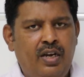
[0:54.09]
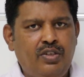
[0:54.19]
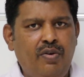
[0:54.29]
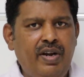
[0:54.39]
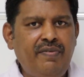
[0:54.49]

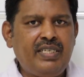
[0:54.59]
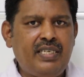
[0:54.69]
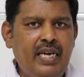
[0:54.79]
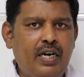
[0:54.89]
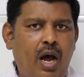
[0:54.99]
So when we
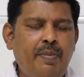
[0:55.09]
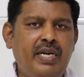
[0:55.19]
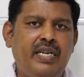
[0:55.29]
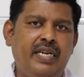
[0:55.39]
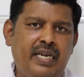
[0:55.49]
say raw
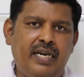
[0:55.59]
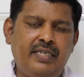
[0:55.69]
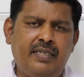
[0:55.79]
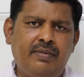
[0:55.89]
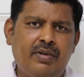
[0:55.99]

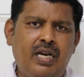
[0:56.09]
materials,